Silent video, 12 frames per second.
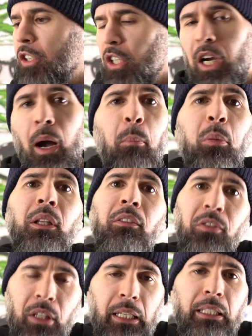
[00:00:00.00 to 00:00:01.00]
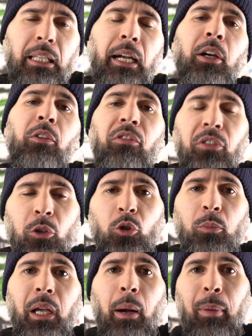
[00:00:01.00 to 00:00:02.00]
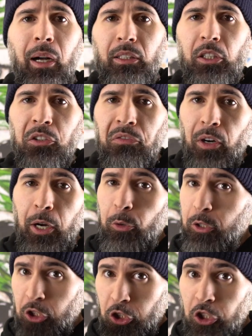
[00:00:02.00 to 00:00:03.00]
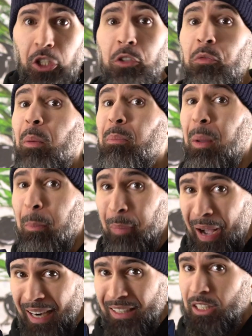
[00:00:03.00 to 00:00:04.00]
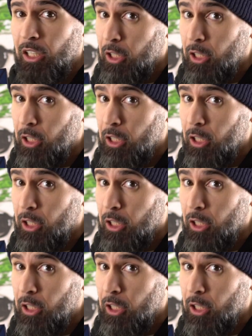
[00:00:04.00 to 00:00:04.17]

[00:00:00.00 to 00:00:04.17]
There's a couple of things that confuse me about this fragrance just from the box